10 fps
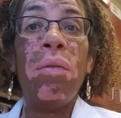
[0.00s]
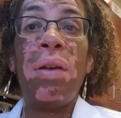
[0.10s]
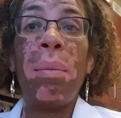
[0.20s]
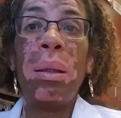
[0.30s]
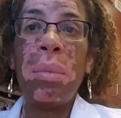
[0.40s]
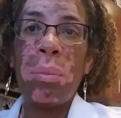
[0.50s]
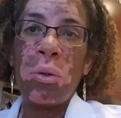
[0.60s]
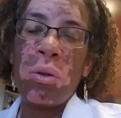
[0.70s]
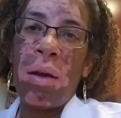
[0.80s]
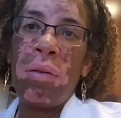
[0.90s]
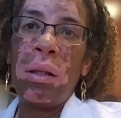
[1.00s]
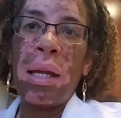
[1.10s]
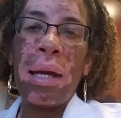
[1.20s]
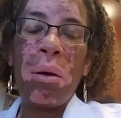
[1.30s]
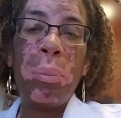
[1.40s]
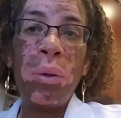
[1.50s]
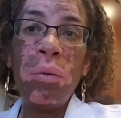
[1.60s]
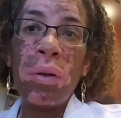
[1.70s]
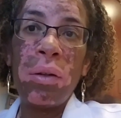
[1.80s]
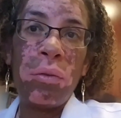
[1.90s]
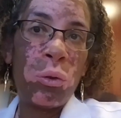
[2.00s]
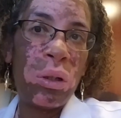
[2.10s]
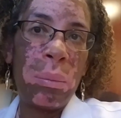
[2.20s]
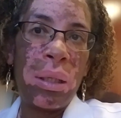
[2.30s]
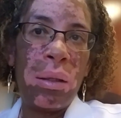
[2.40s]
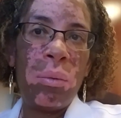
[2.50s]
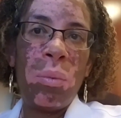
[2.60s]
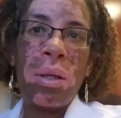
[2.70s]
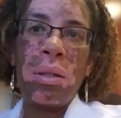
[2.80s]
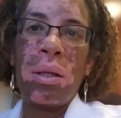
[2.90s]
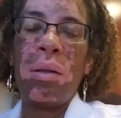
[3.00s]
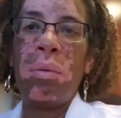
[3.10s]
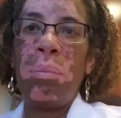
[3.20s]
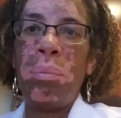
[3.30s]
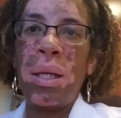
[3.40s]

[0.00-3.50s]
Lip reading: family members who have vitiligo, PUVA treatment was a